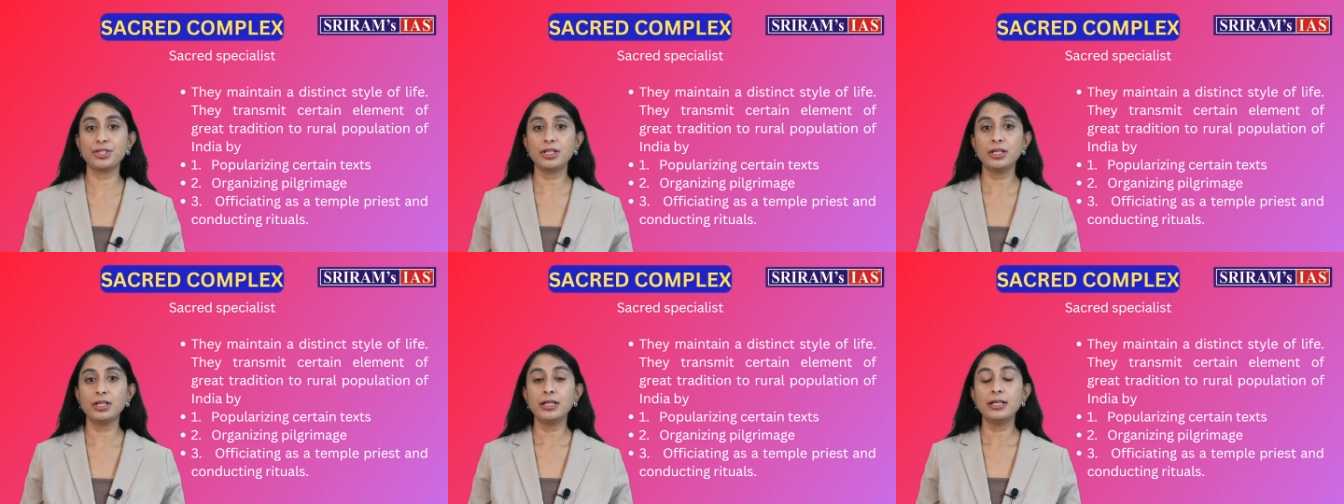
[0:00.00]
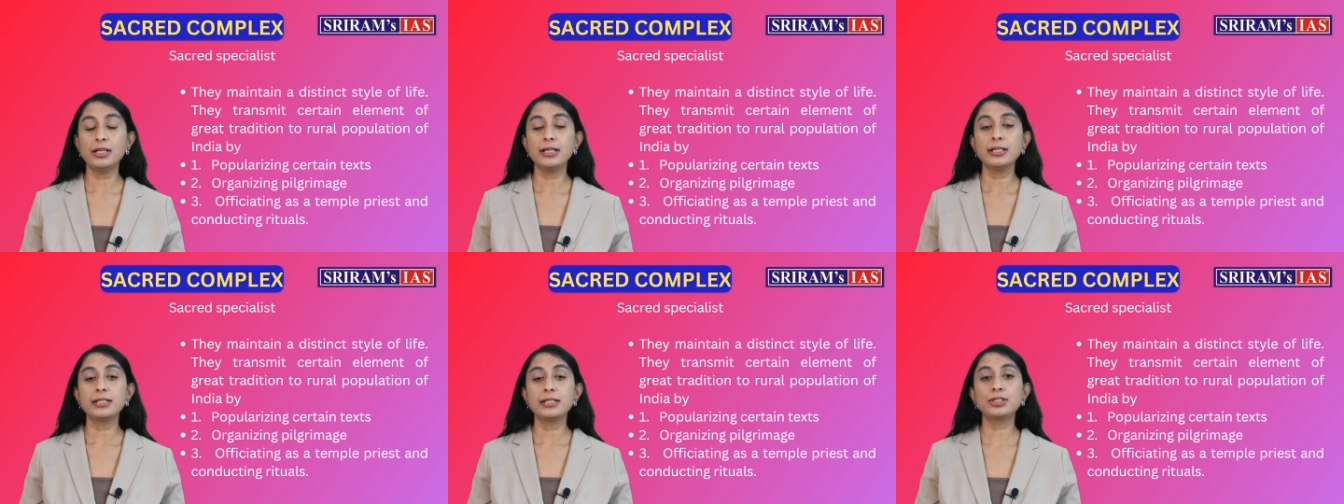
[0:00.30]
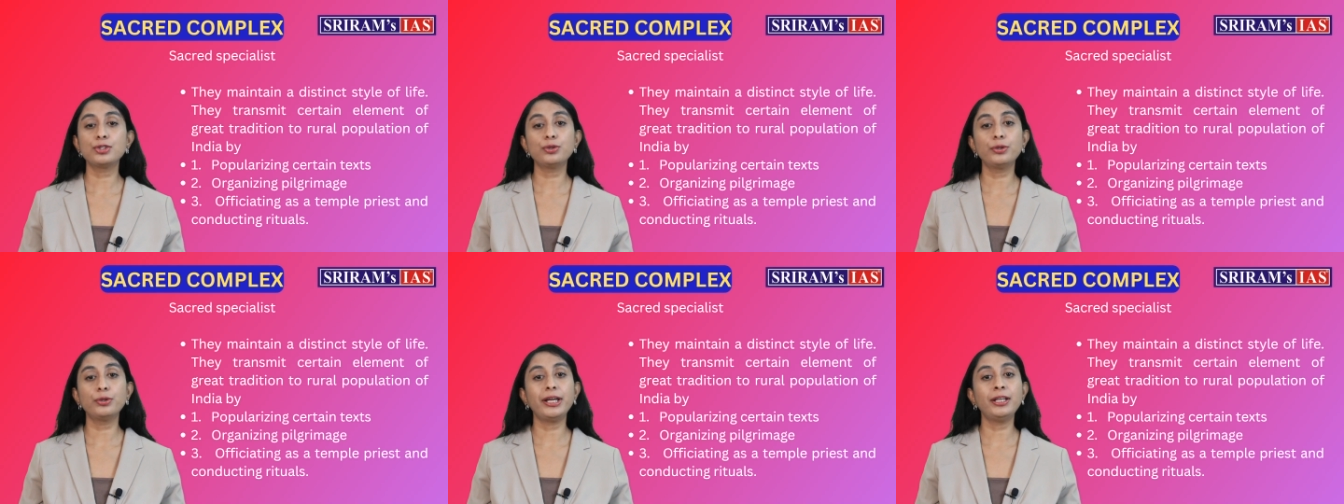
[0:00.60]
So
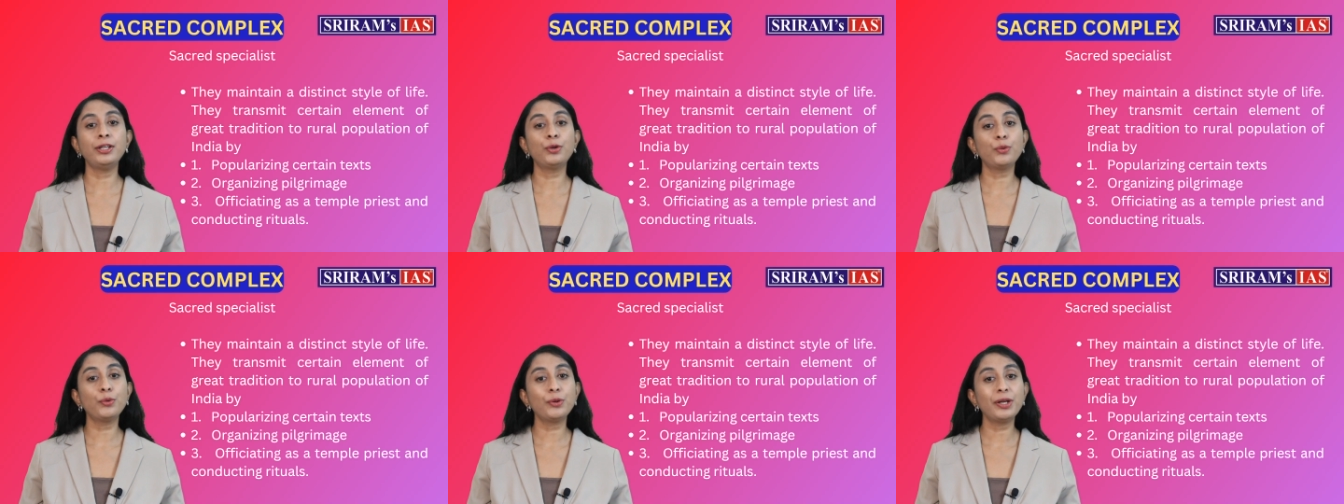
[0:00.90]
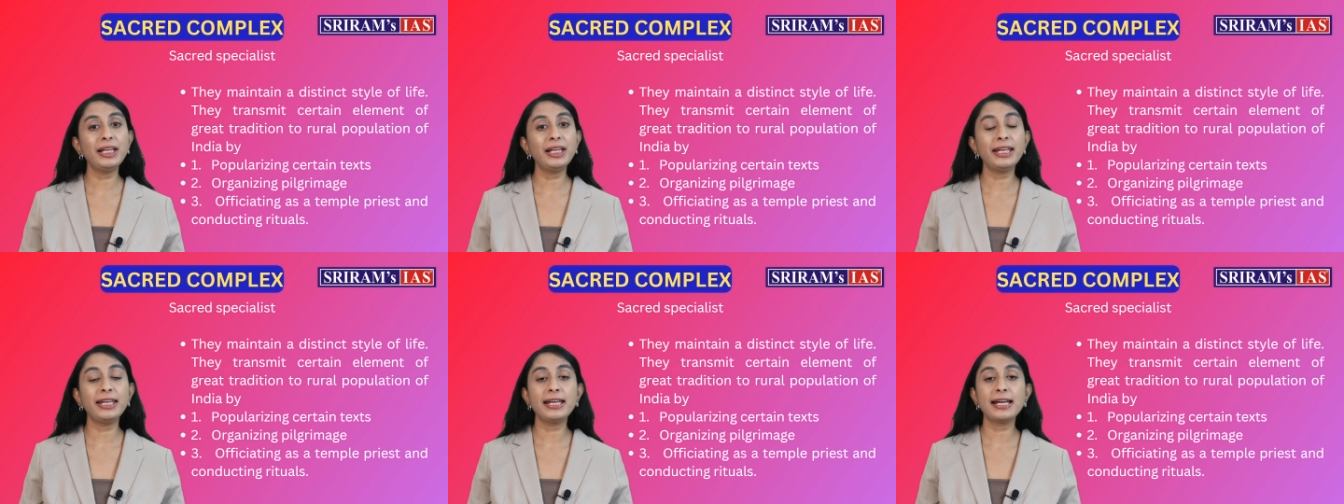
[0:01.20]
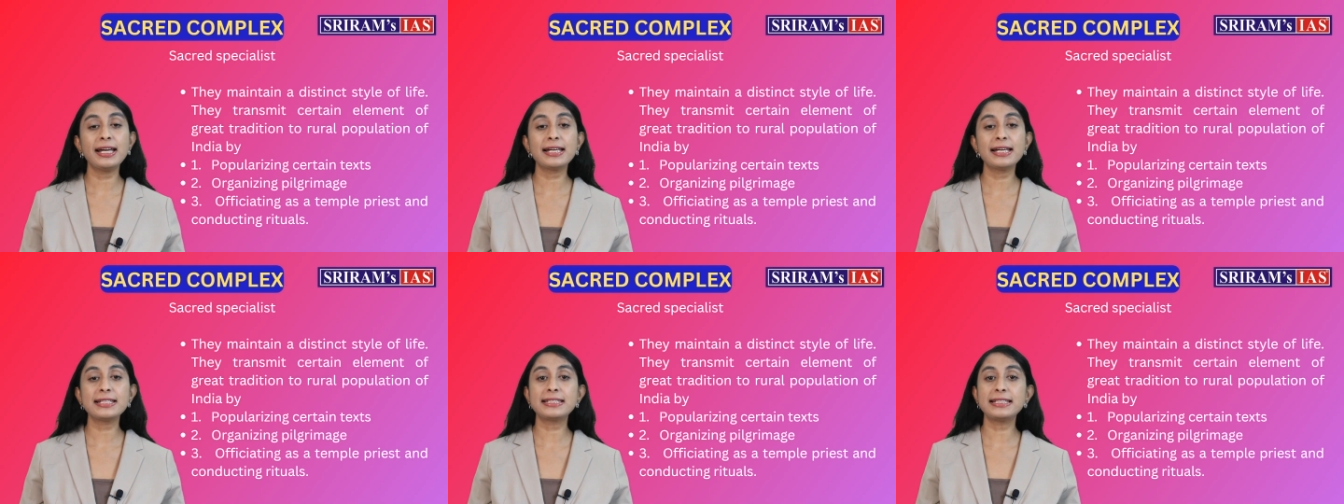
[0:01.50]
in rural areas,
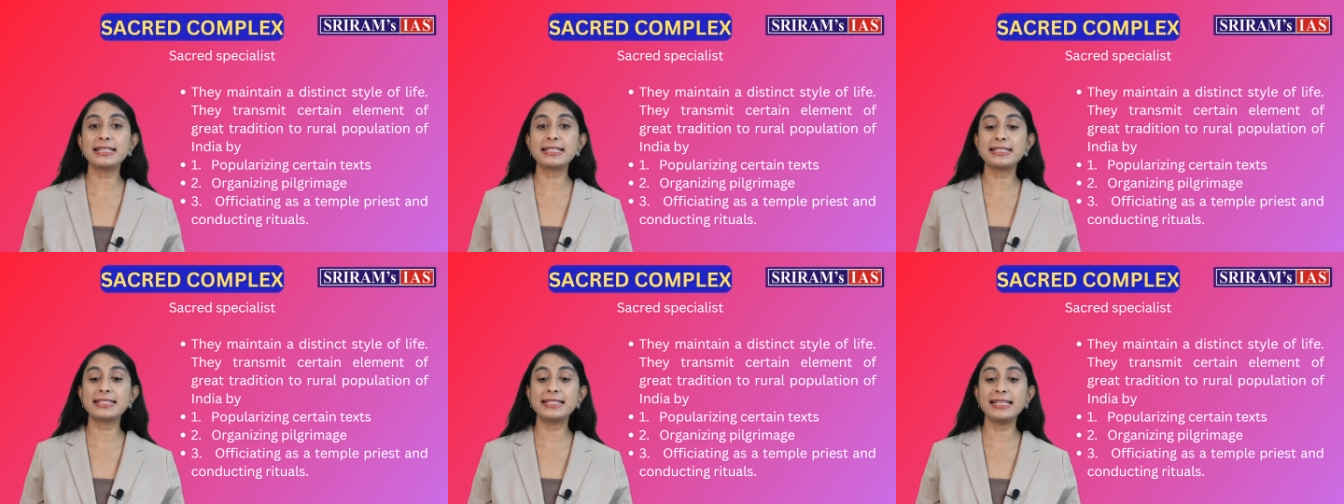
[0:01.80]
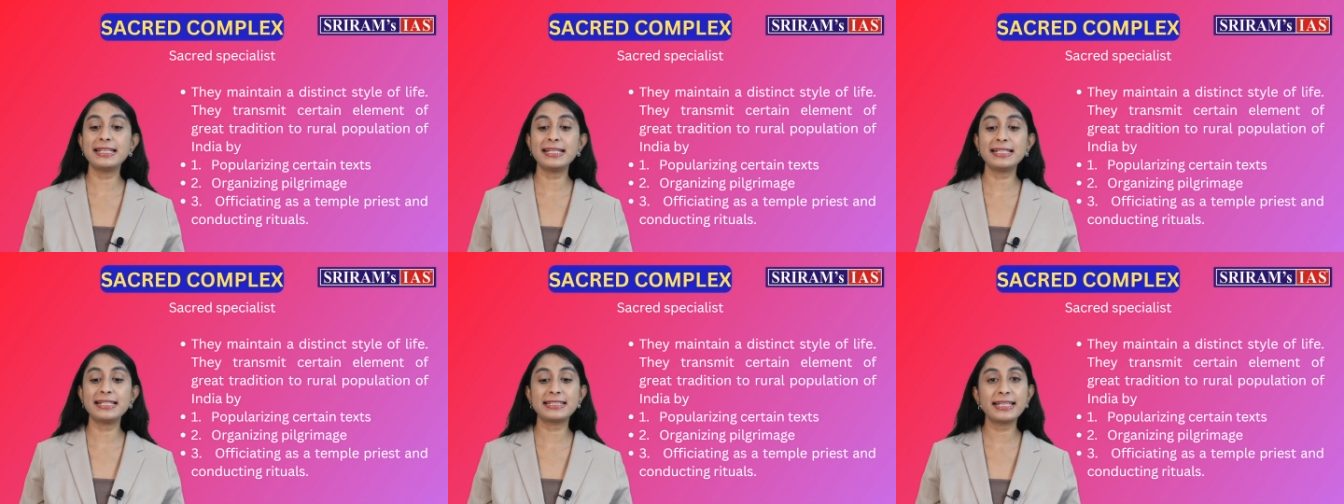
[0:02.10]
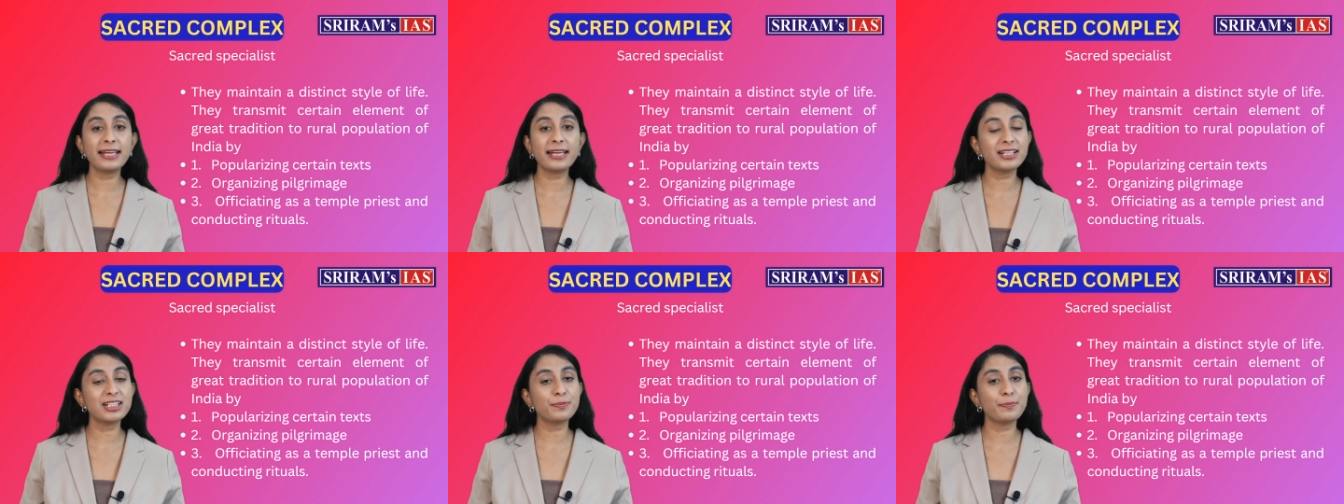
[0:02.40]
it is these sacred
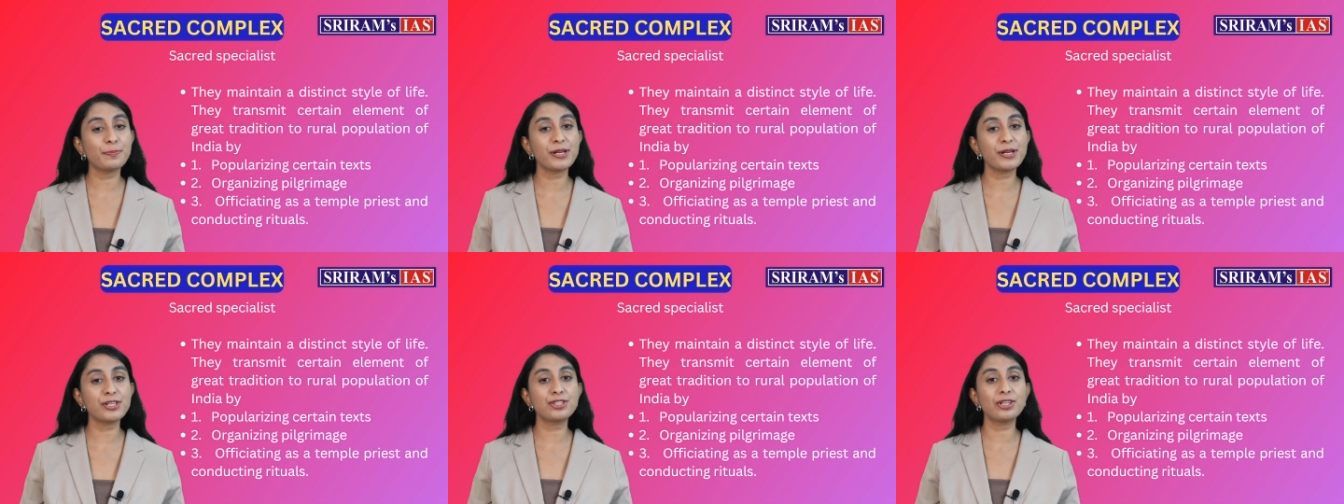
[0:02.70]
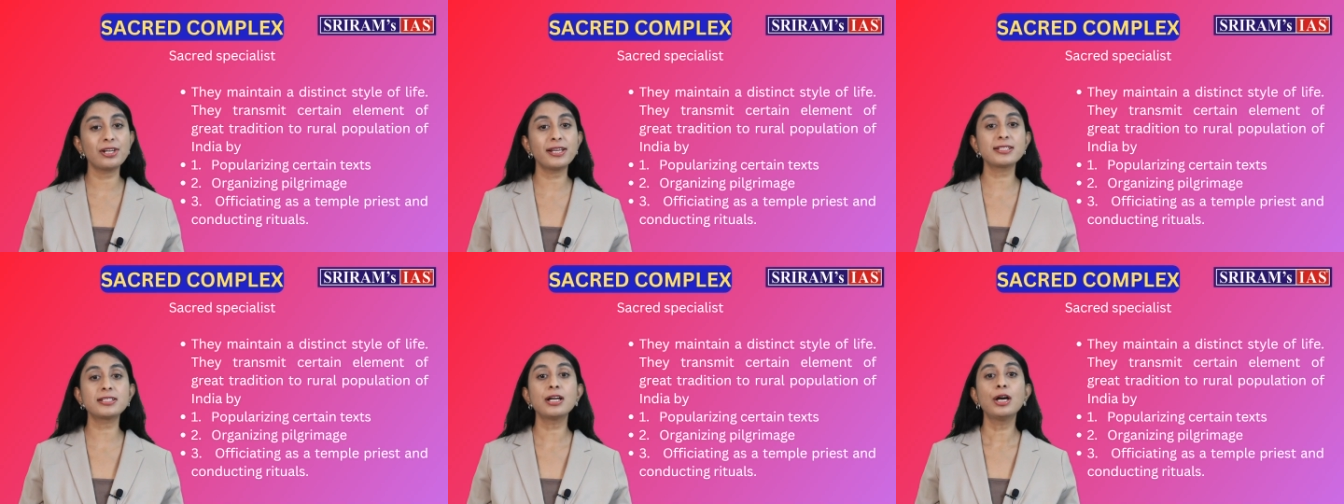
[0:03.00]
specialists